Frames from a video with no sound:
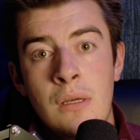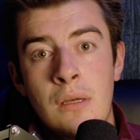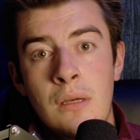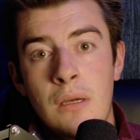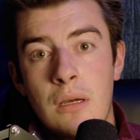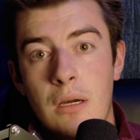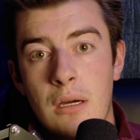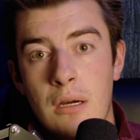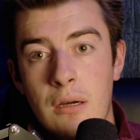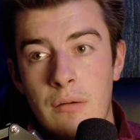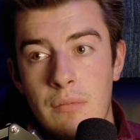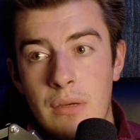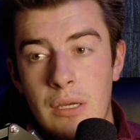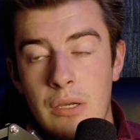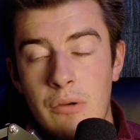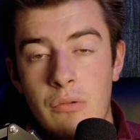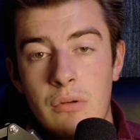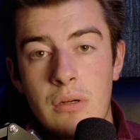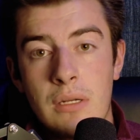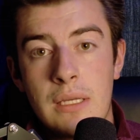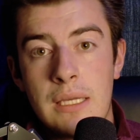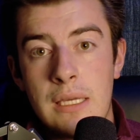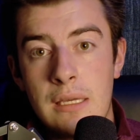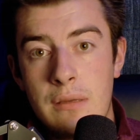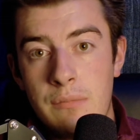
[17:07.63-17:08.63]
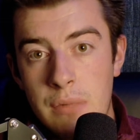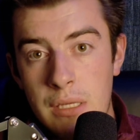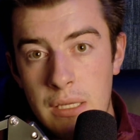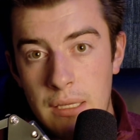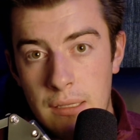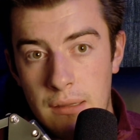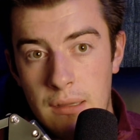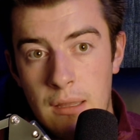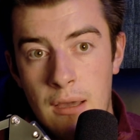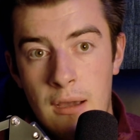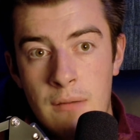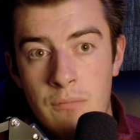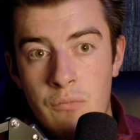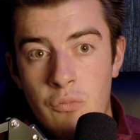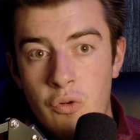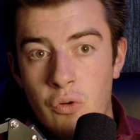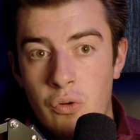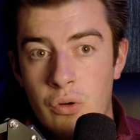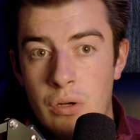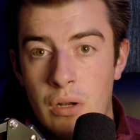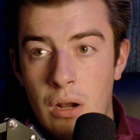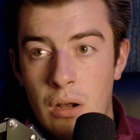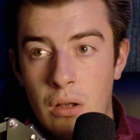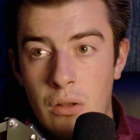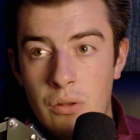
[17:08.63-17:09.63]
it would give me a lot more
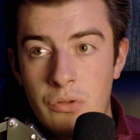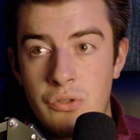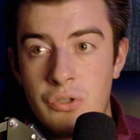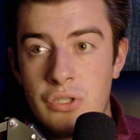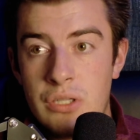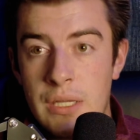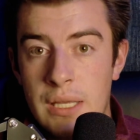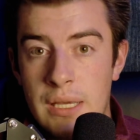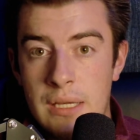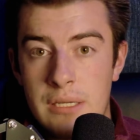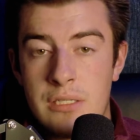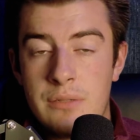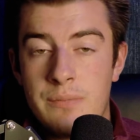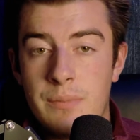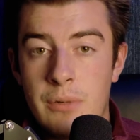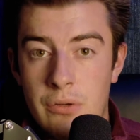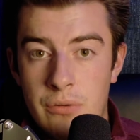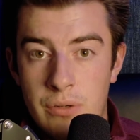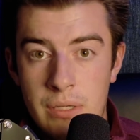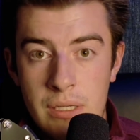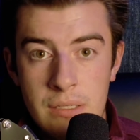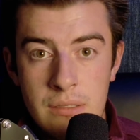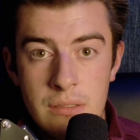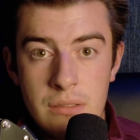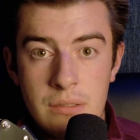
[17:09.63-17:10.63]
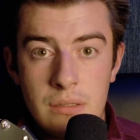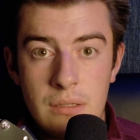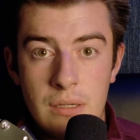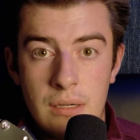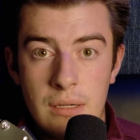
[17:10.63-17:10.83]
knowledge and experience